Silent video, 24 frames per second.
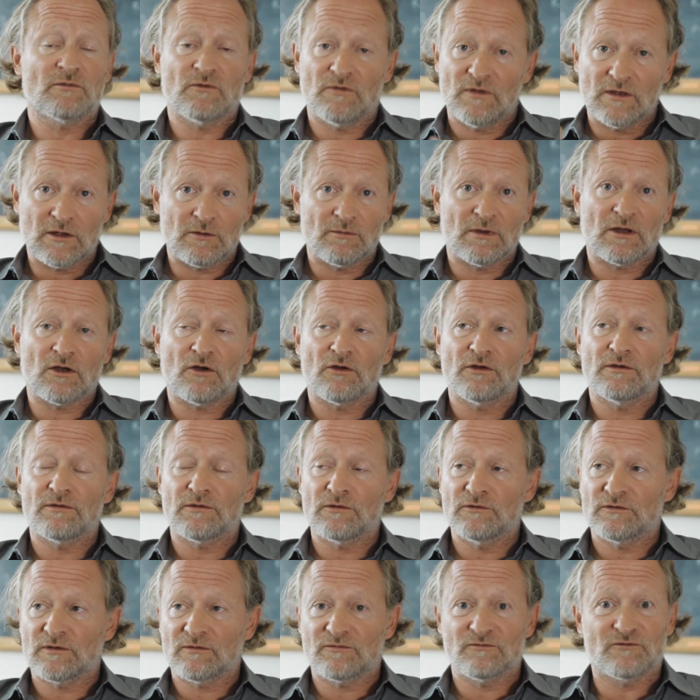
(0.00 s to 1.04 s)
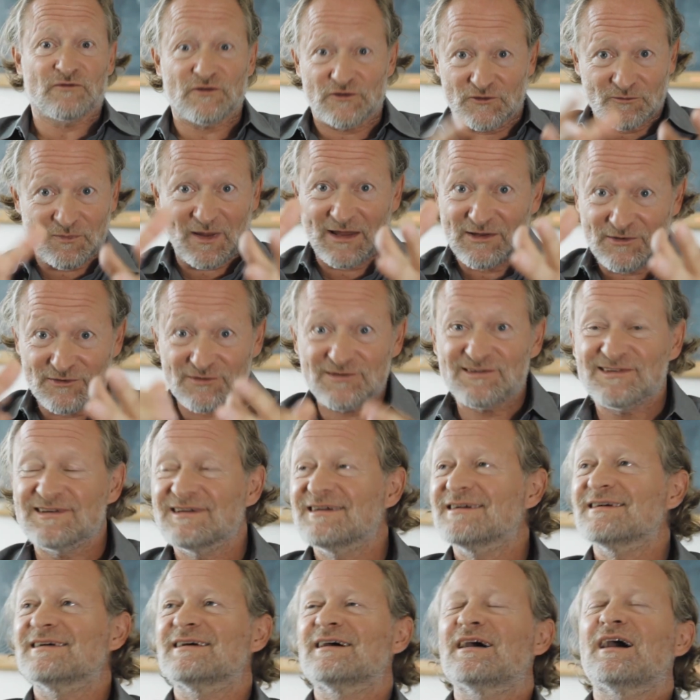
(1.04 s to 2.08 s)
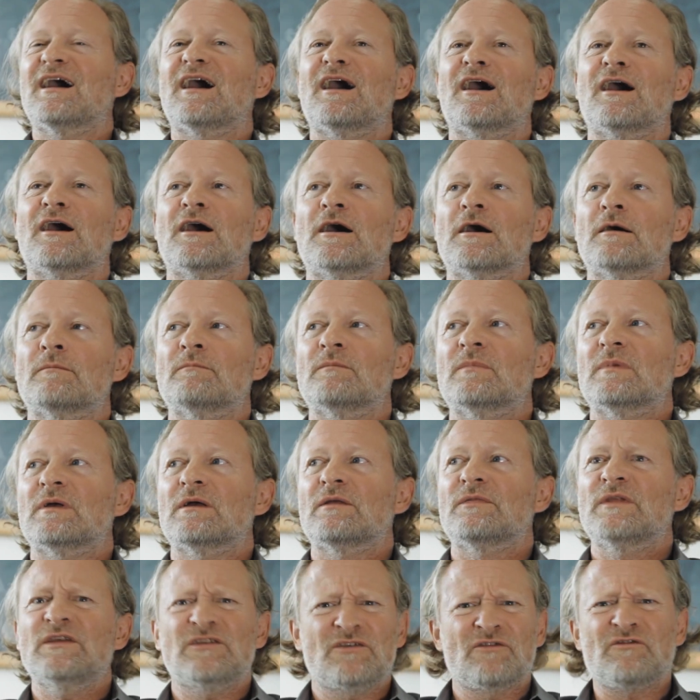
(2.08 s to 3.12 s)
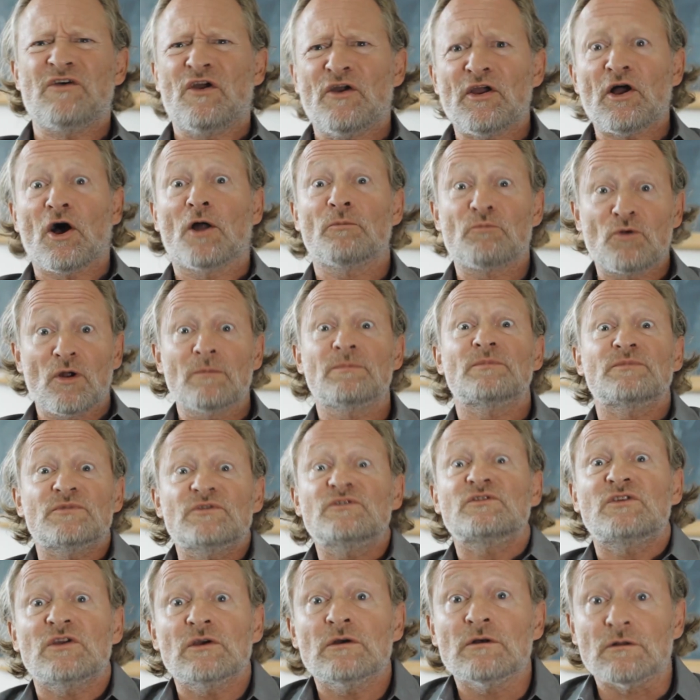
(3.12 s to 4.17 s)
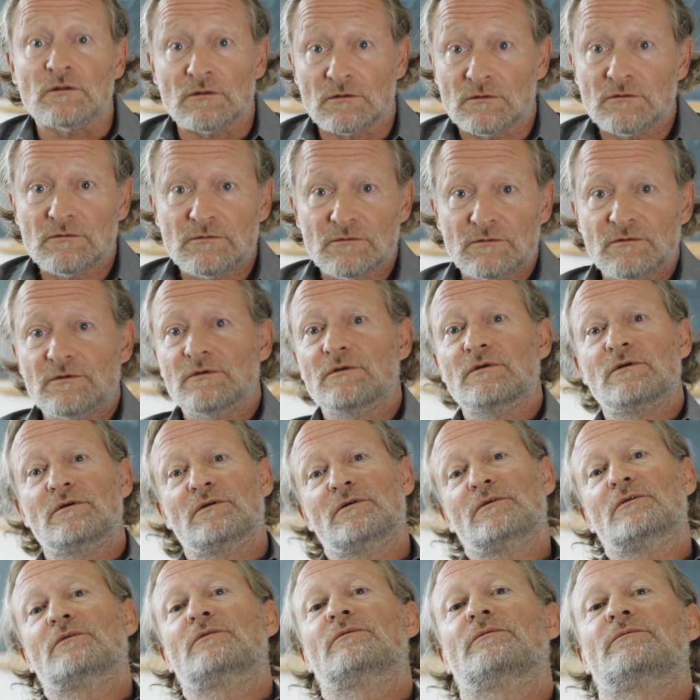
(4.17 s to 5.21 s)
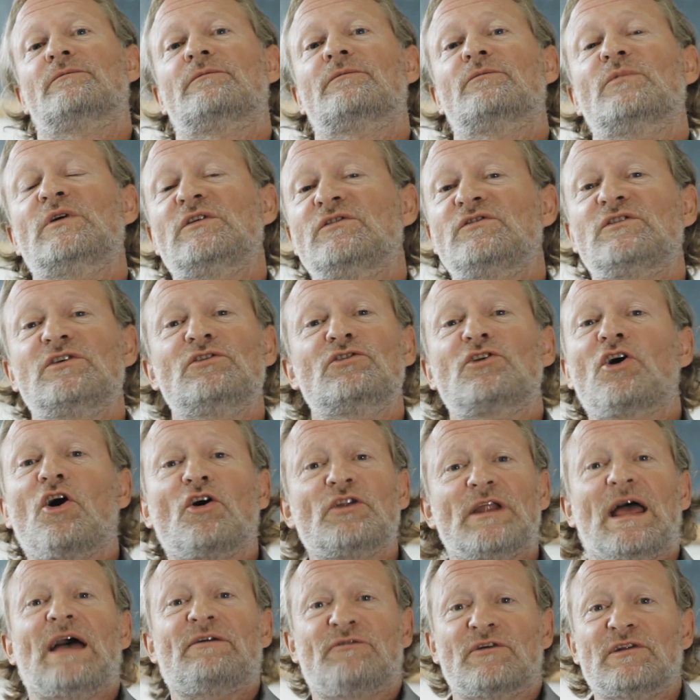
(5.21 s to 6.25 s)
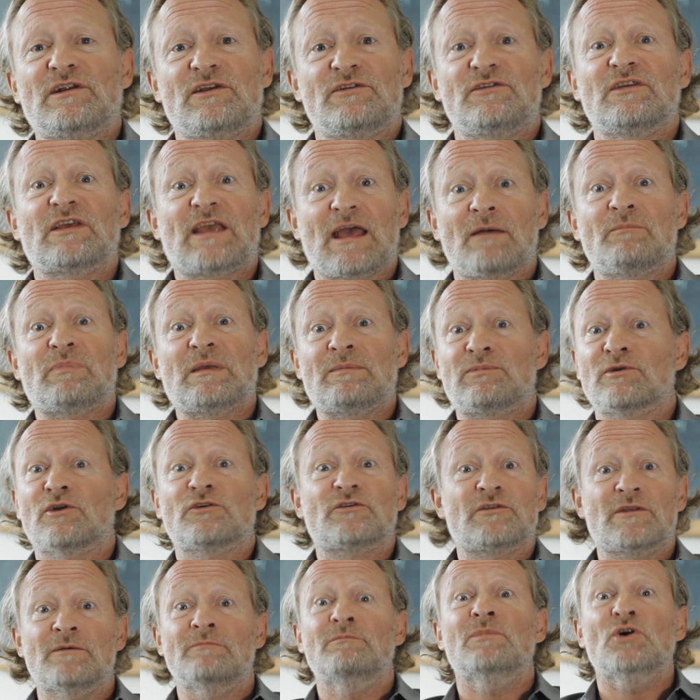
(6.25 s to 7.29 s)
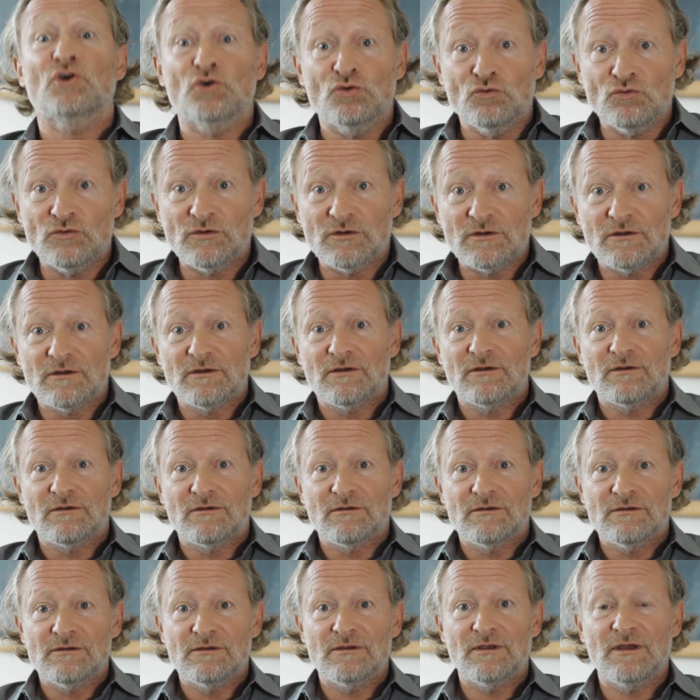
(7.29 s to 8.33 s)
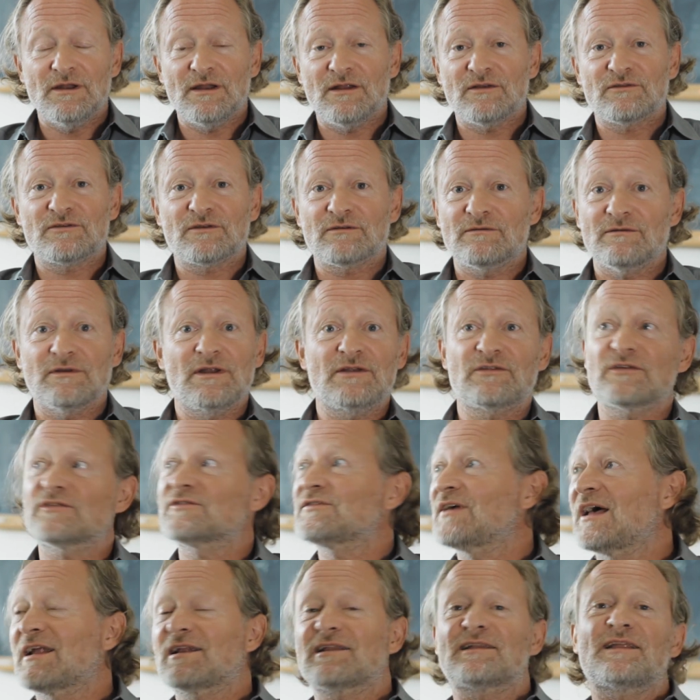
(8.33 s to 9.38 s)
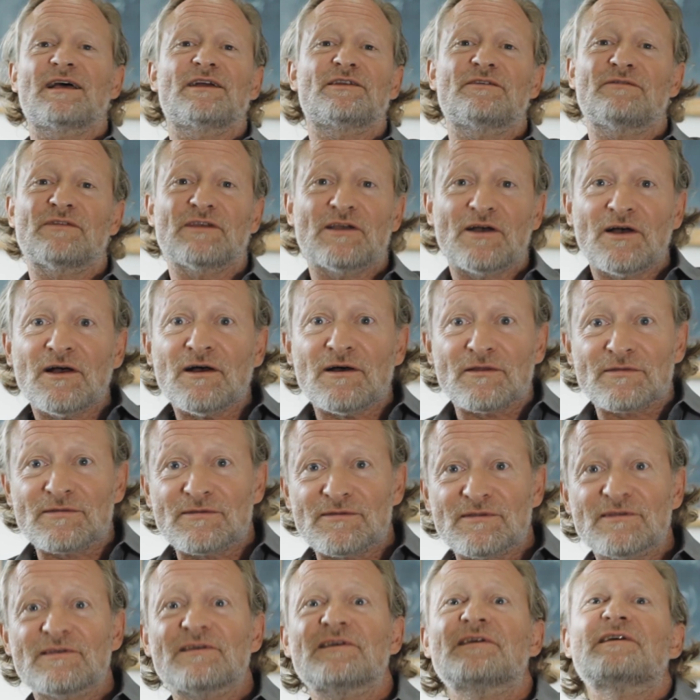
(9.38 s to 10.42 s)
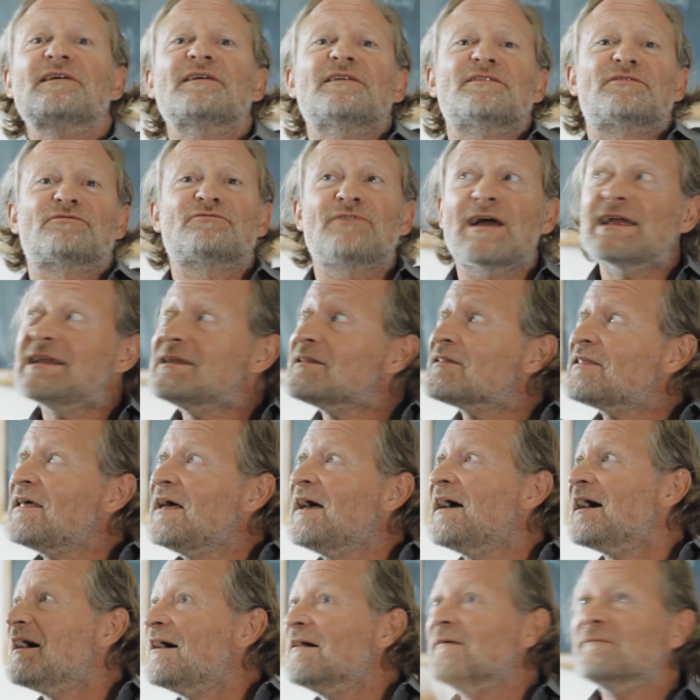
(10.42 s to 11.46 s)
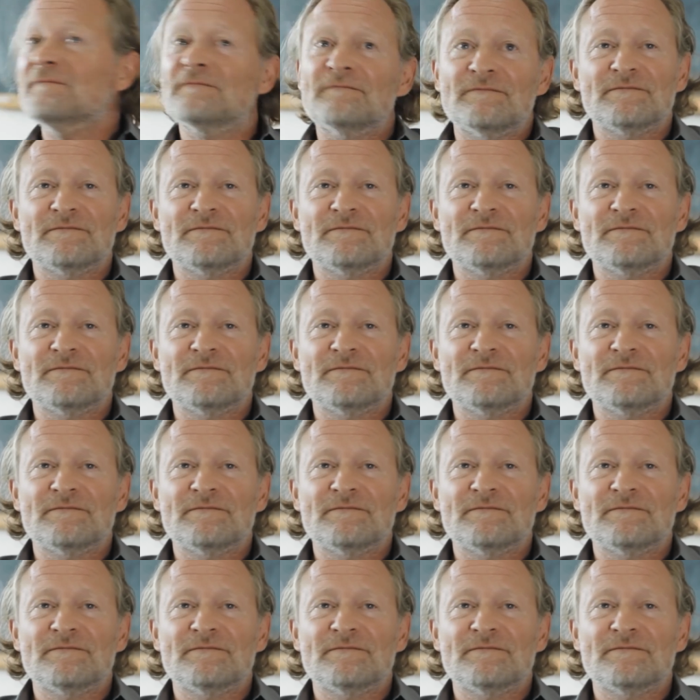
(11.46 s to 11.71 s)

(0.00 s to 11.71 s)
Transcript: We think about our enthusiasm for space. Um, these are very hard problems still. We still can't effortlessly get people onto the moon. And it's a, it's a satellite of the Earth. It's right there.